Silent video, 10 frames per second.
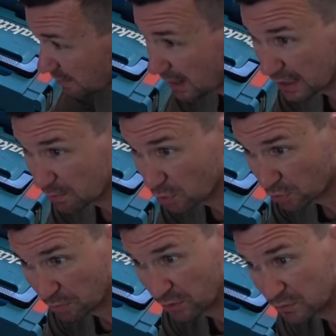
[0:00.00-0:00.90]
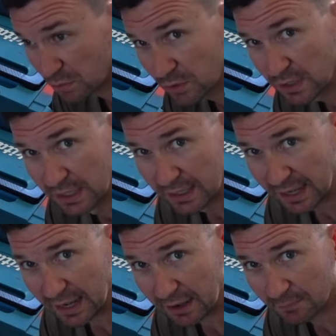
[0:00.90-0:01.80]
to make them all removable
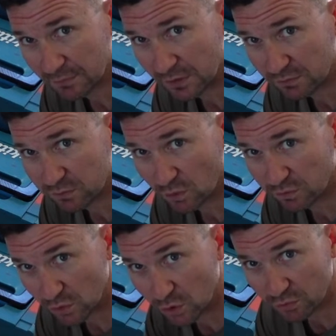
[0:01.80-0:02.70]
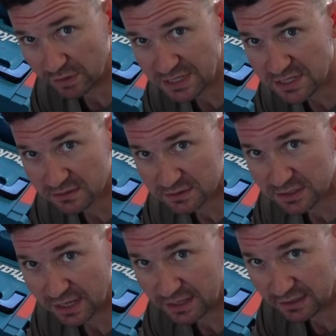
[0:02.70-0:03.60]
for good reason,
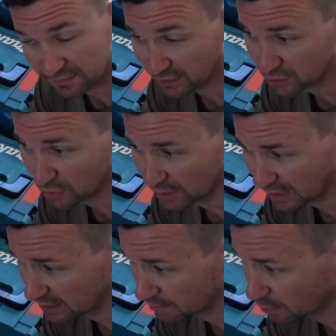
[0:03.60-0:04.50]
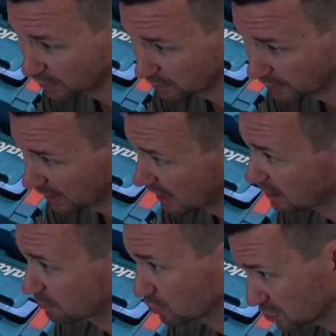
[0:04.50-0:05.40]
so that if I do get to the point where I
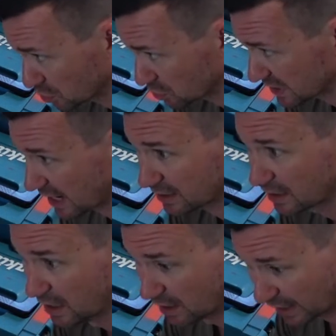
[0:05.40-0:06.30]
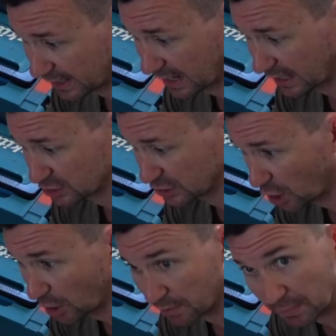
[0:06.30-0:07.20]
can't pull the drawers out, I can actually
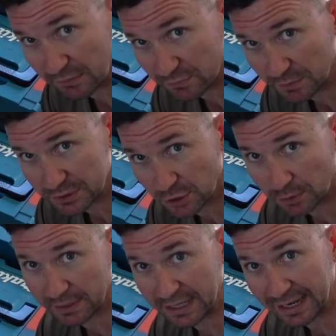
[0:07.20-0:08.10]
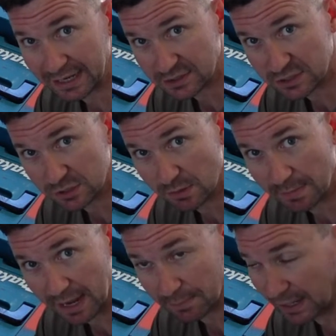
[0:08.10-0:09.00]
open them up from the top and get access to my
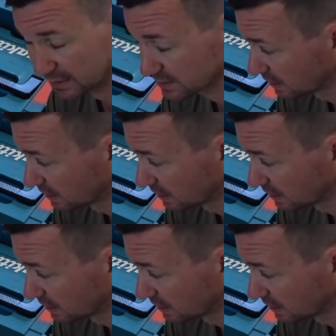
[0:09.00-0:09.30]
mat packs.